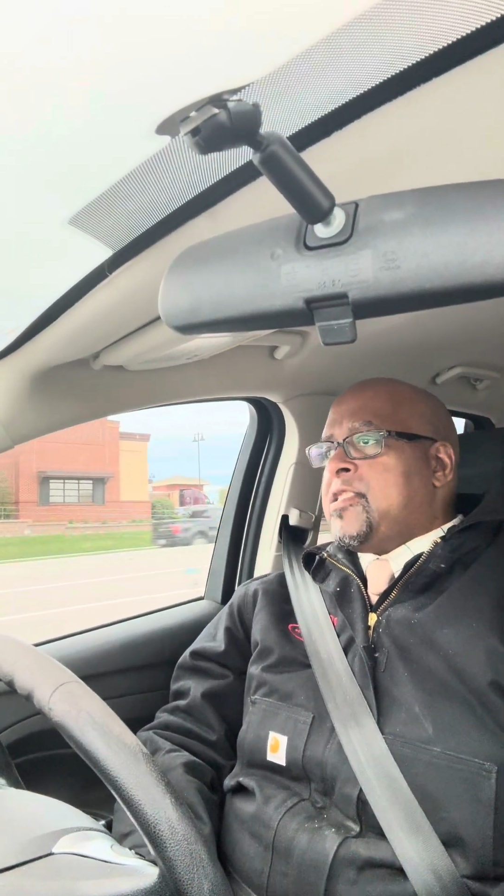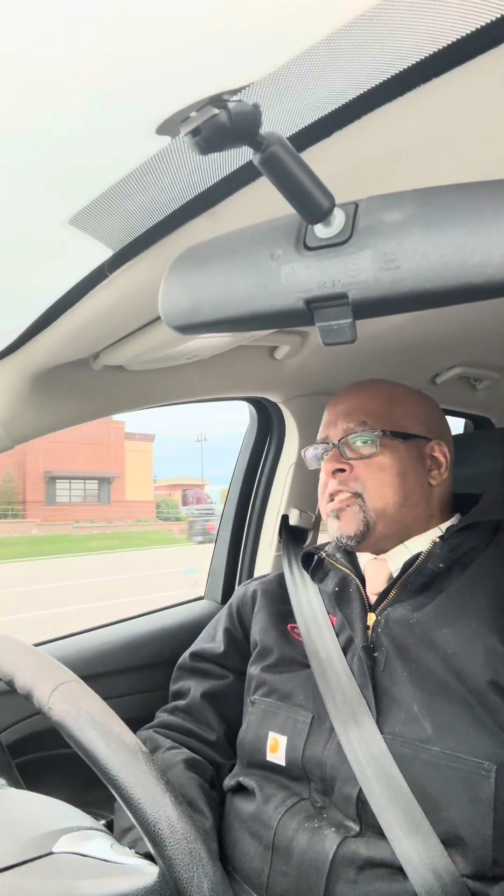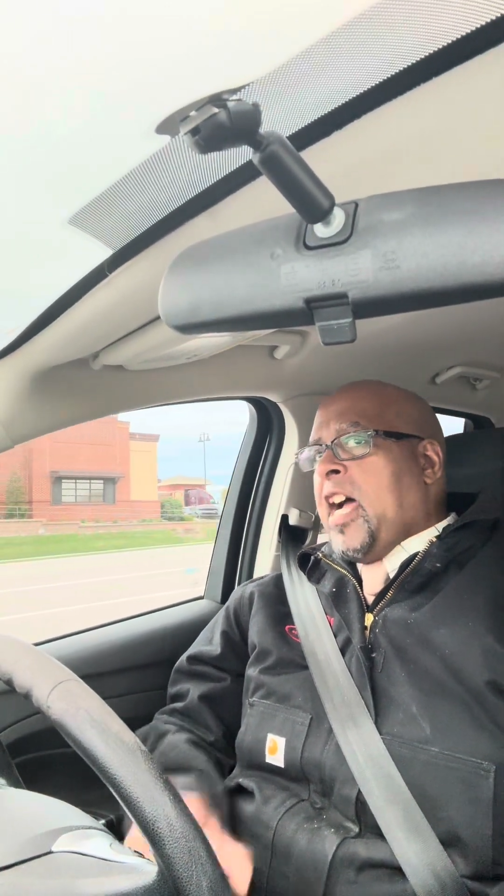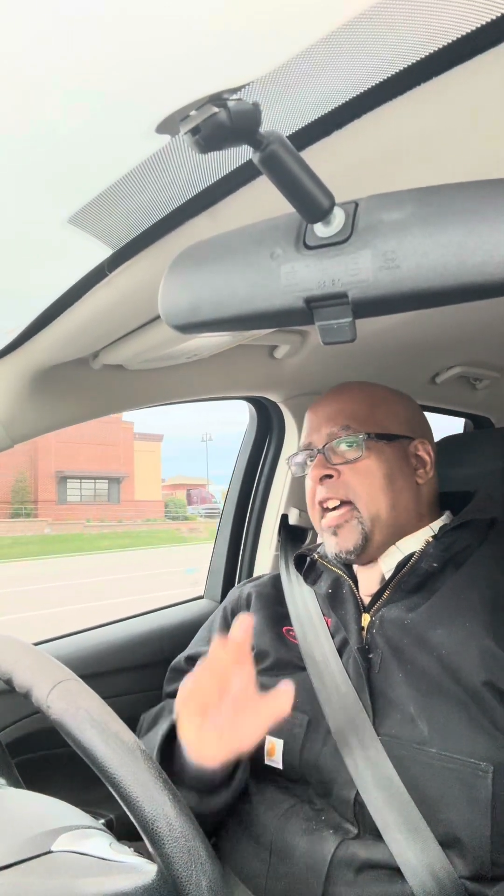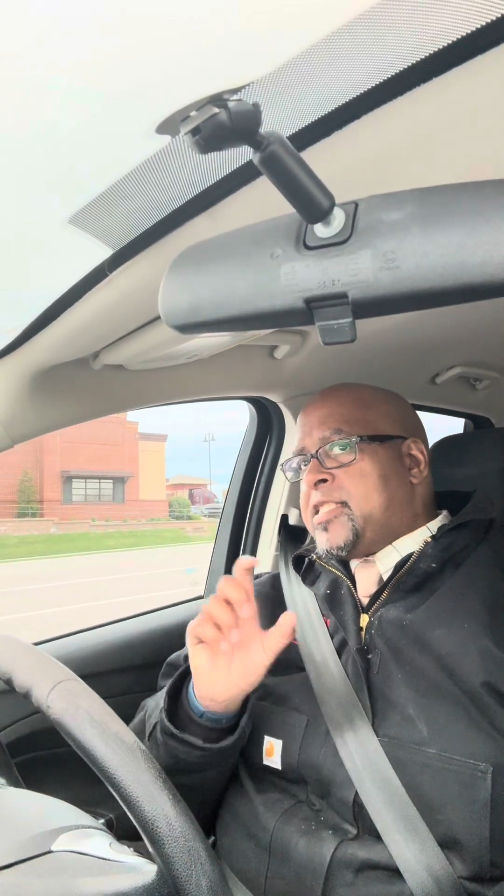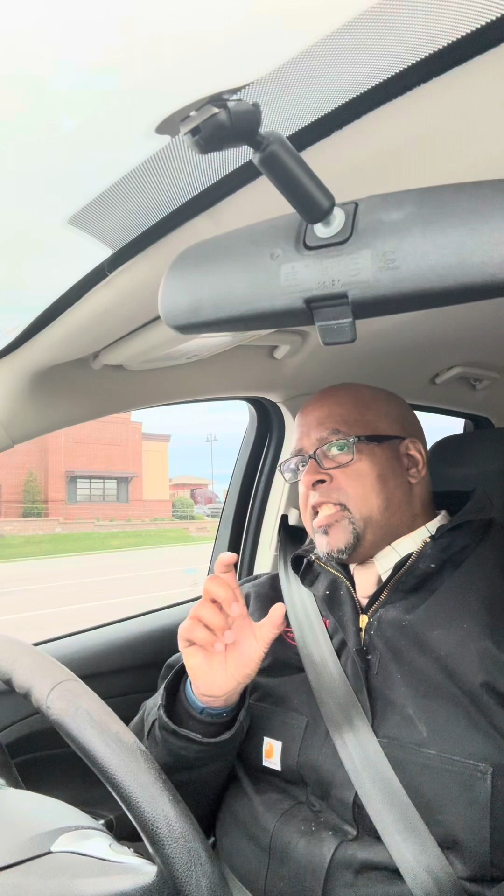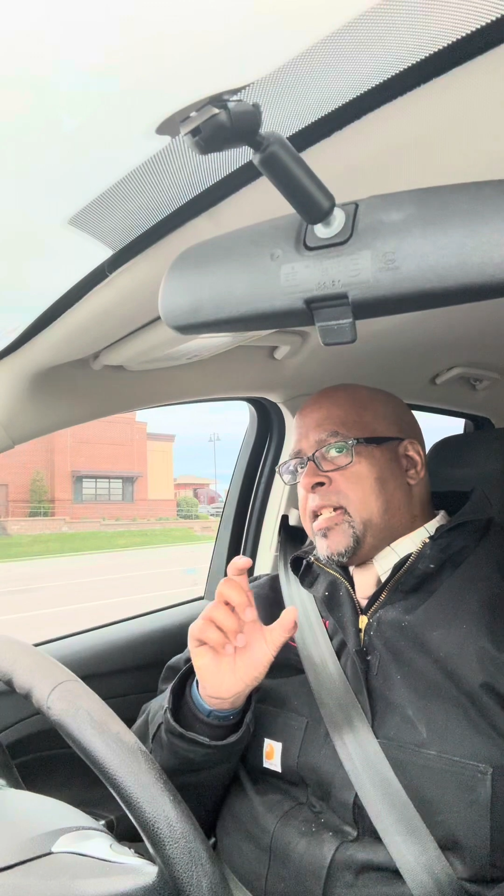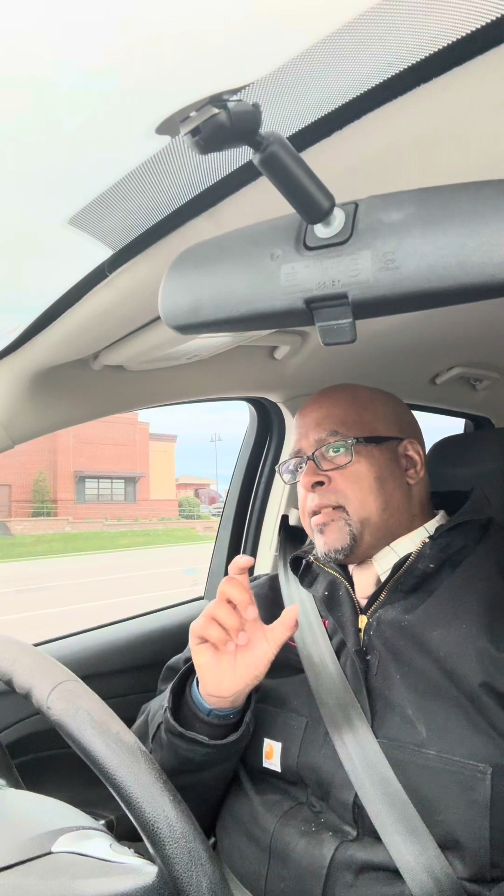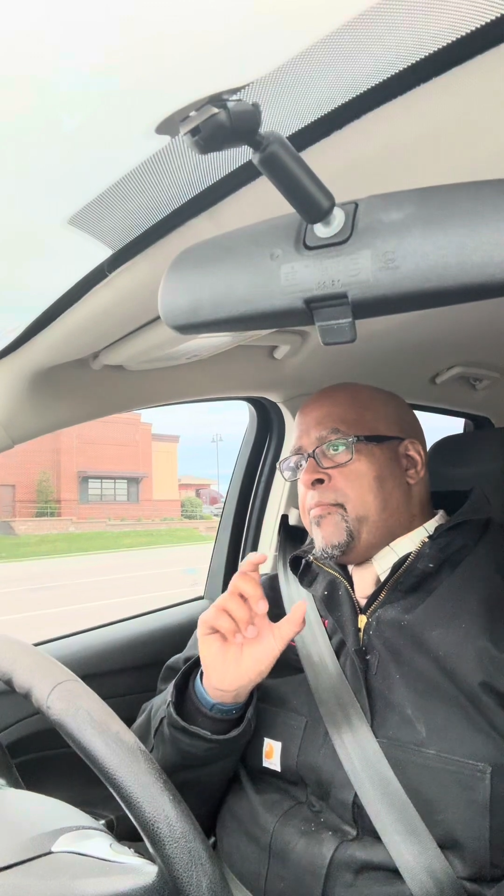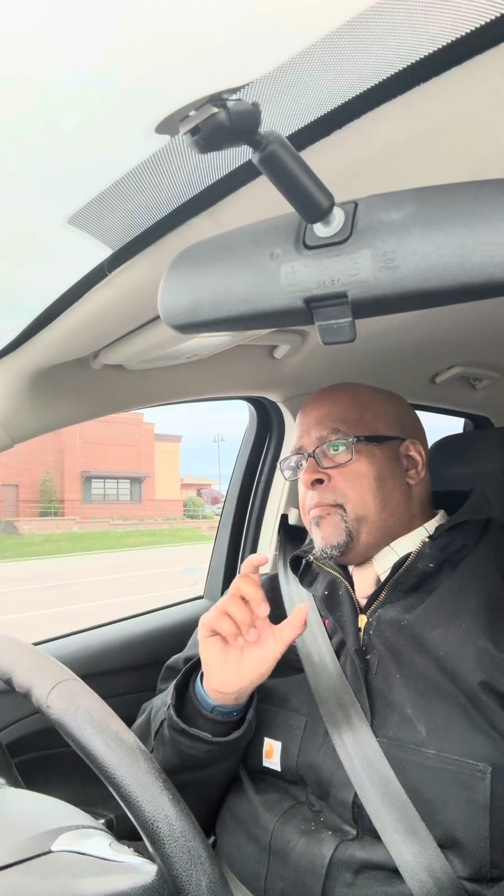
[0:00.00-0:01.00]
toxic
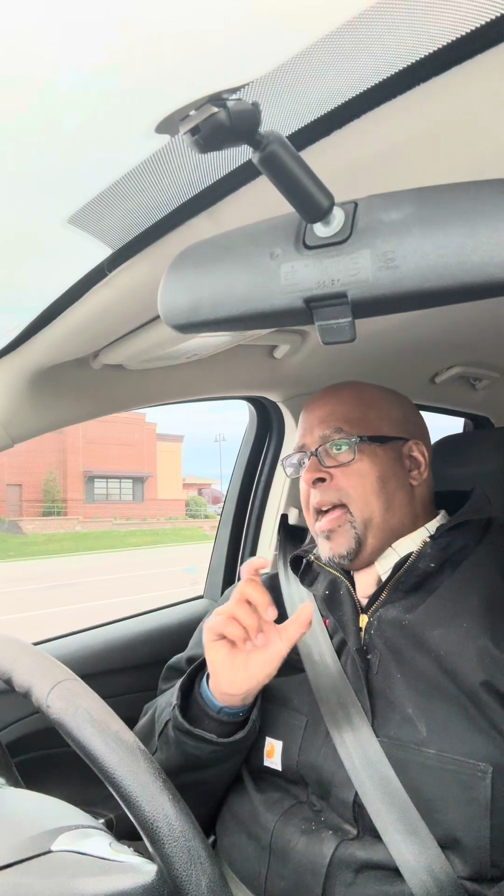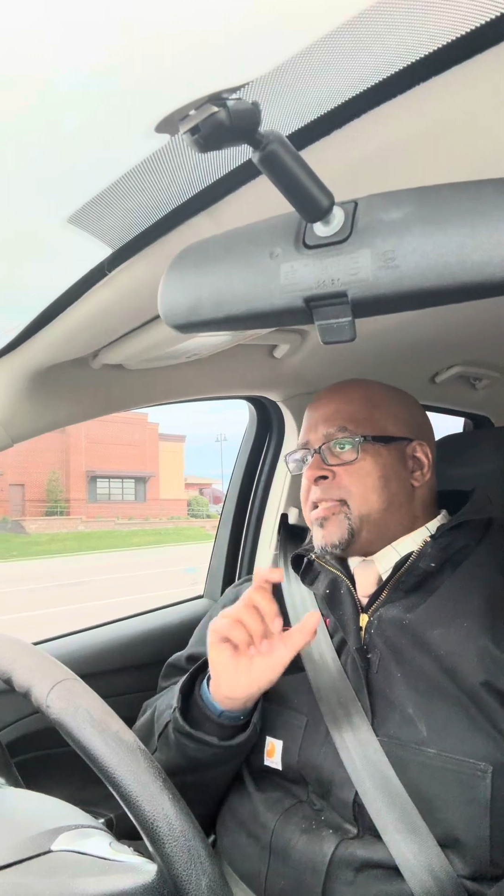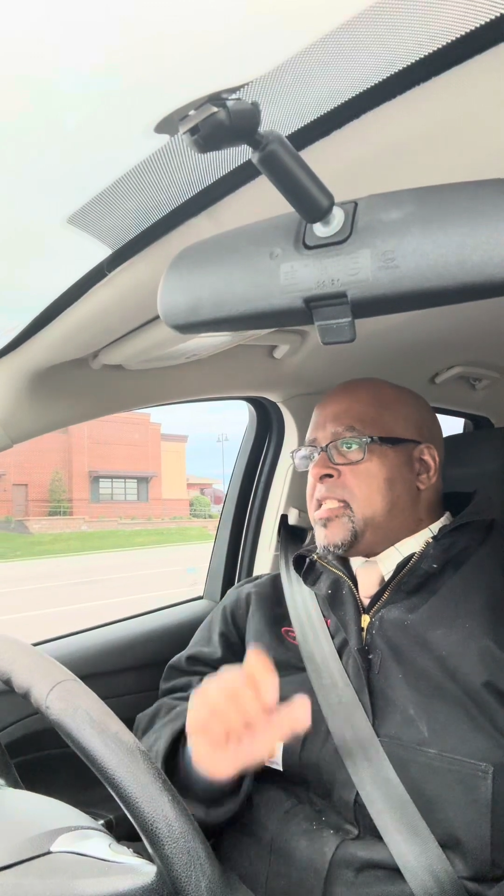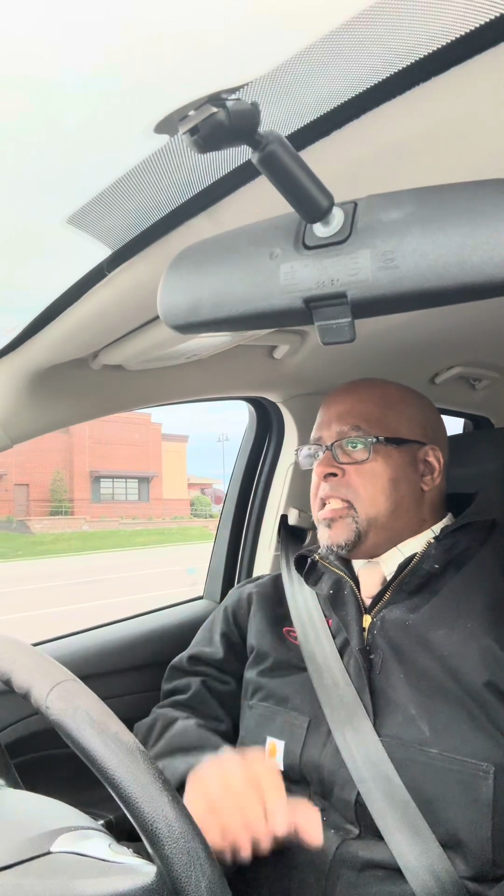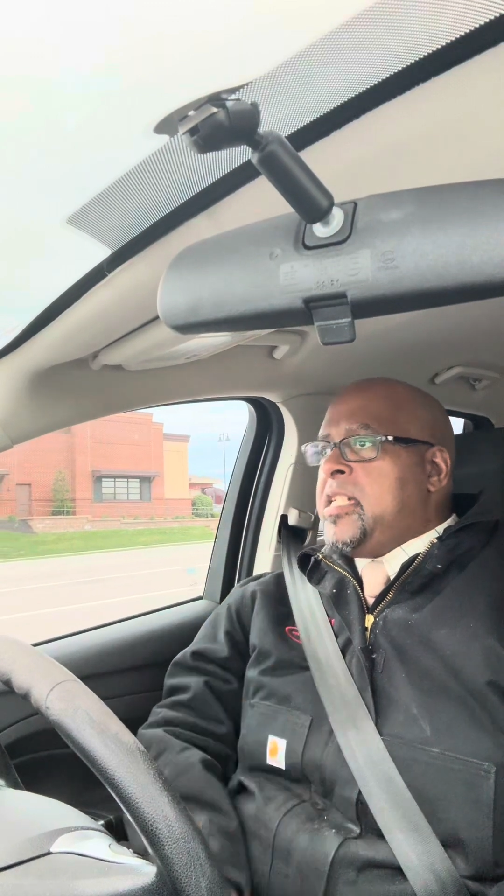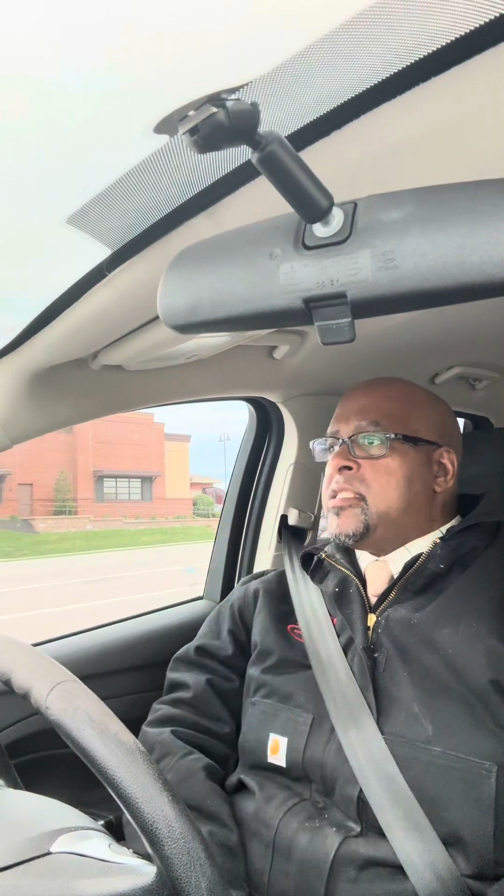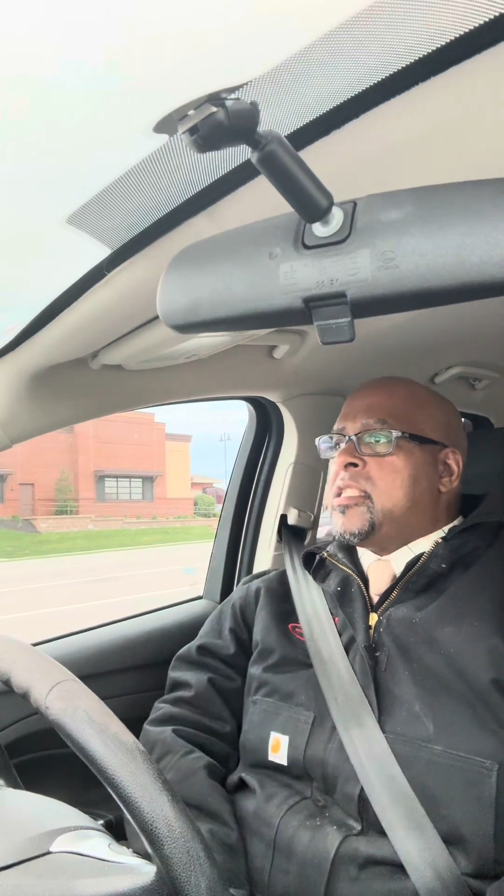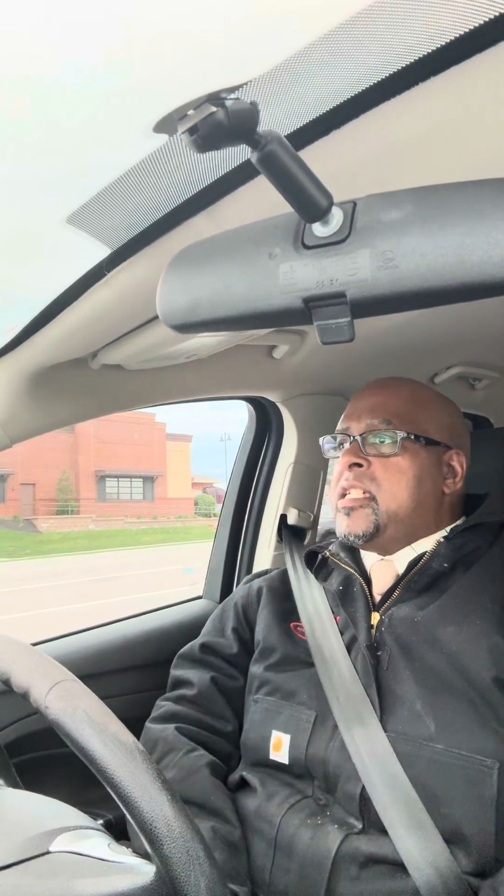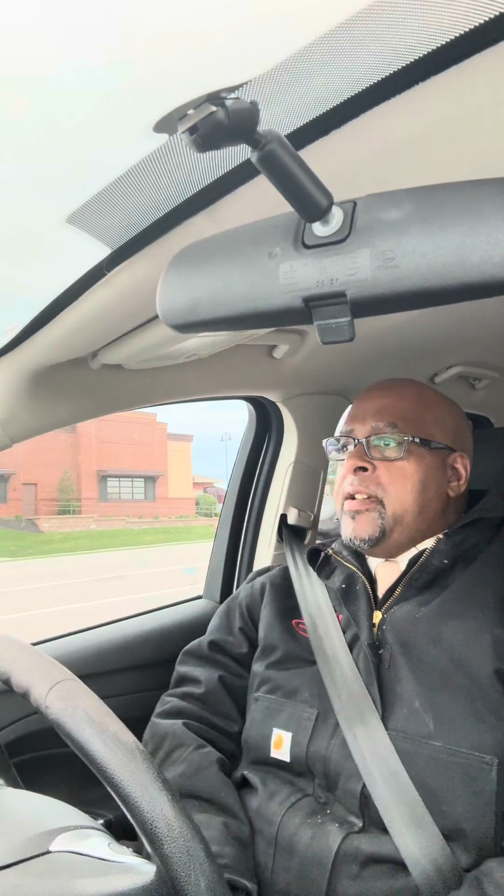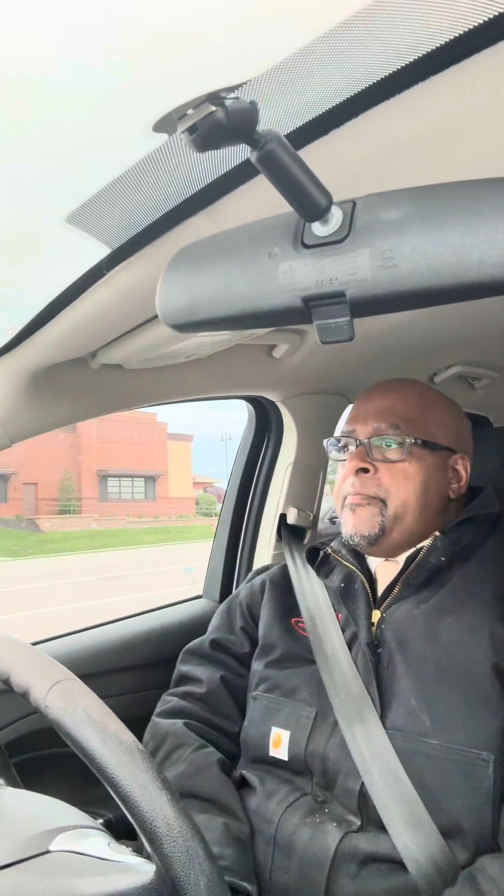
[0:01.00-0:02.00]

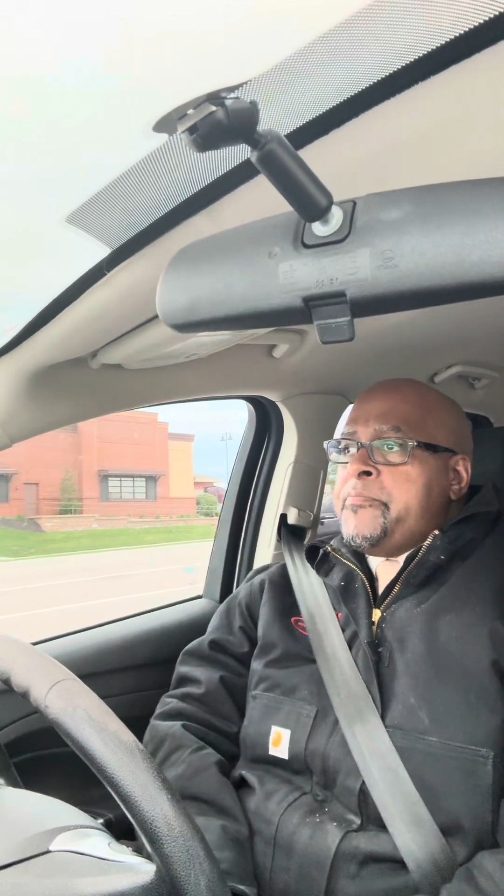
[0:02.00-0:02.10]
masculinity,